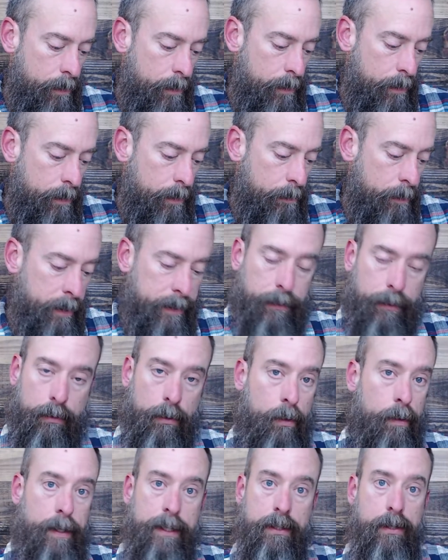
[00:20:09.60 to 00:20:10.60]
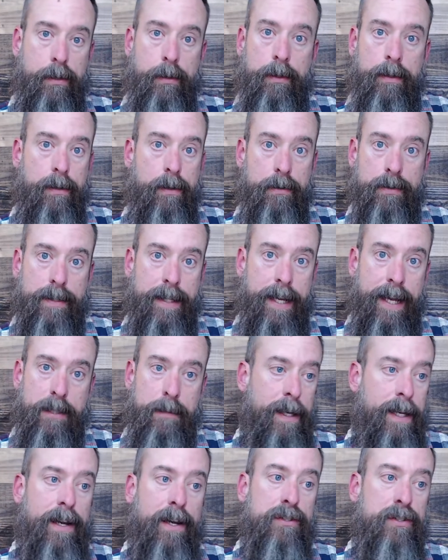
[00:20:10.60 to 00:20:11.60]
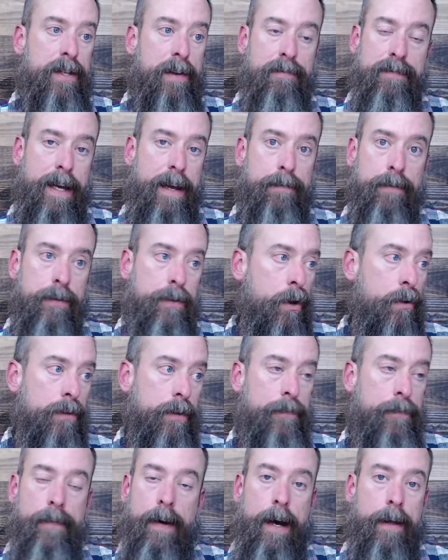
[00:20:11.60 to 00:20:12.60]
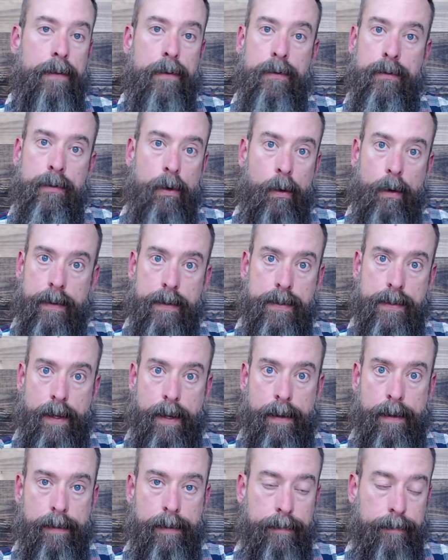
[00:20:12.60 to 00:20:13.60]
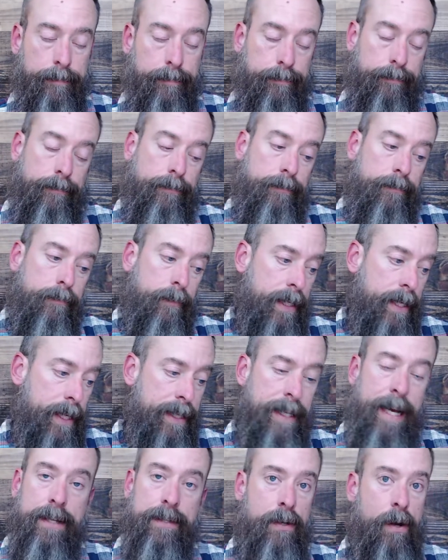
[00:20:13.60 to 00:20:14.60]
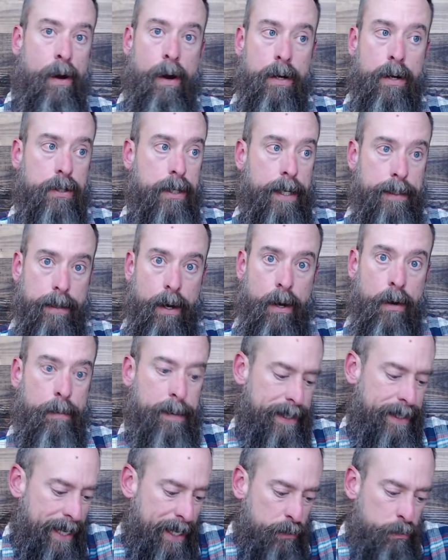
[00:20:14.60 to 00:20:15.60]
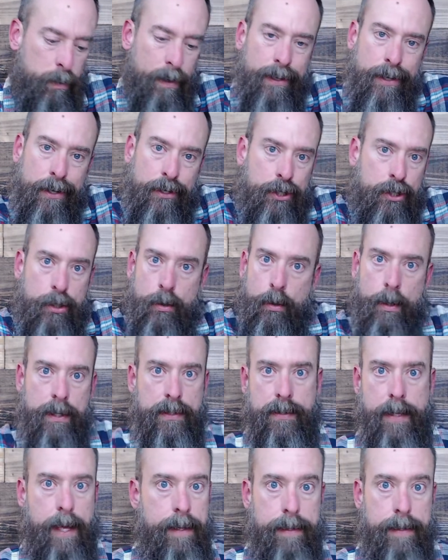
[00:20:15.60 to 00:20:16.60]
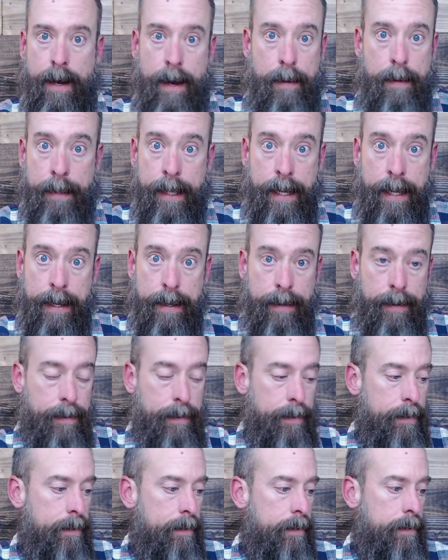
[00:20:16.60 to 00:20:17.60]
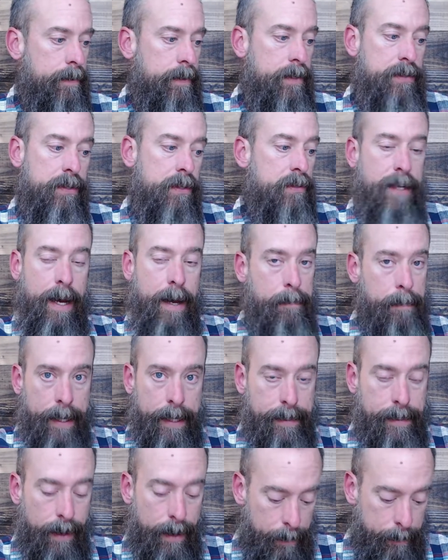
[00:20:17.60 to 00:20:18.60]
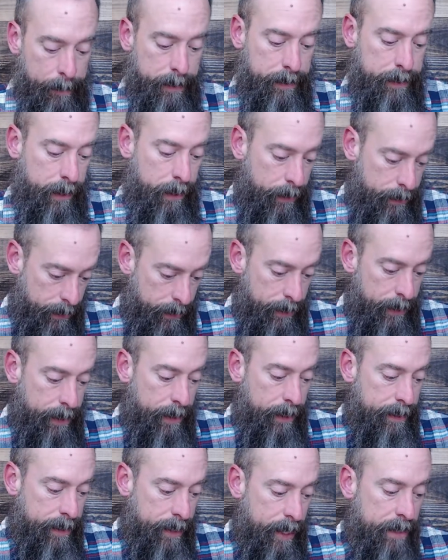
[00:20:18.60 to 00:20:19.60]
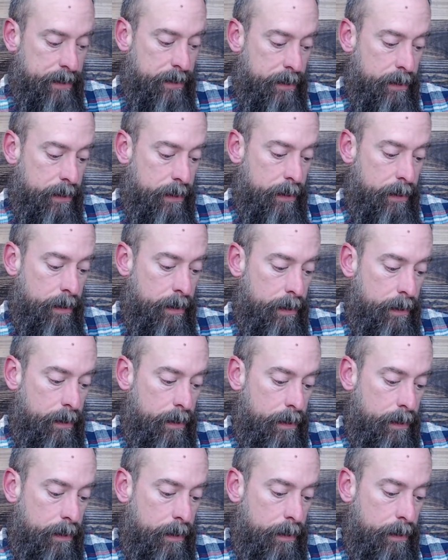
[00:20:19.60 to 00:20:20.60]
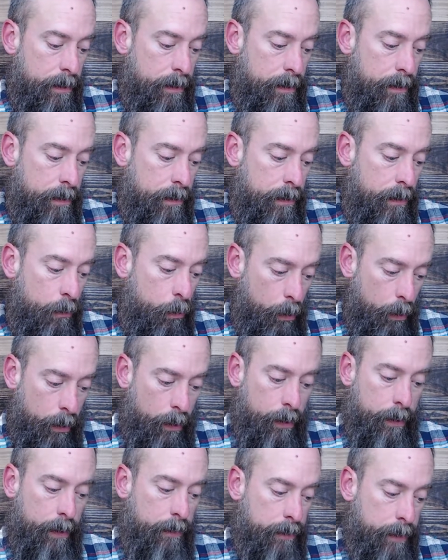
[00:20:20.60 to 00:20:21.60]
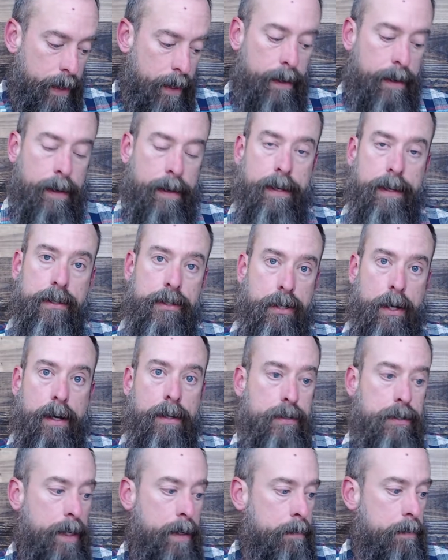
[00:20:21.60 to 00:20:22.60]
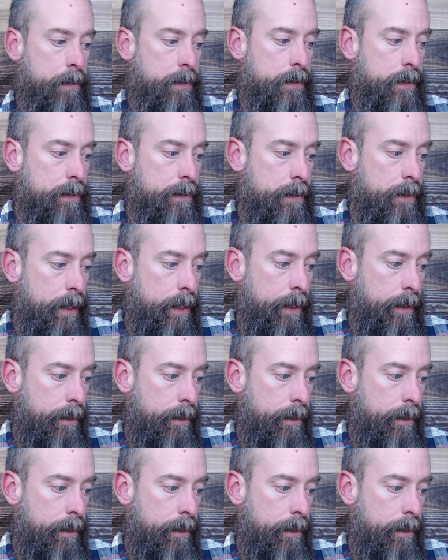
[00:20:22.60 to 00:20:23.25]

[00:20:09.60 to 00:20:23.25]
But they're only doing those things because they've never known the Father nor the Son. And that's harsh, I know, but that's what Yeshua said, not me. This is not my commentary. That's the Word of God in John chapter 16.